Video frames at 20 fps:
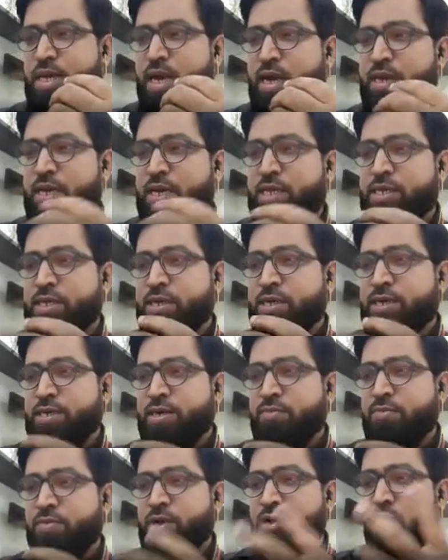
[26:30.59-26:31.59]
Unless and
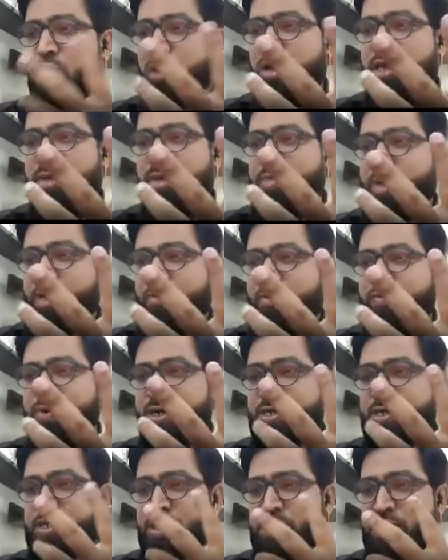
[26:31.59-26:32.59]
until we call the main
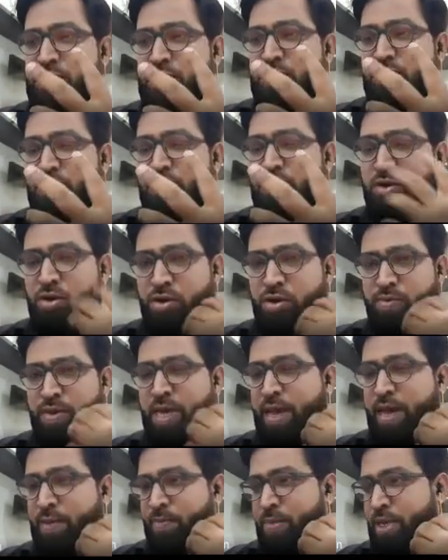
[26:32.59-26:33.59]
function, this will not be
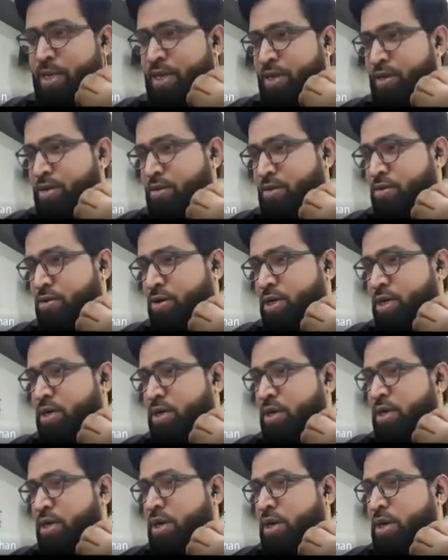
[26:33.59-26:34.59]
happening. Okay.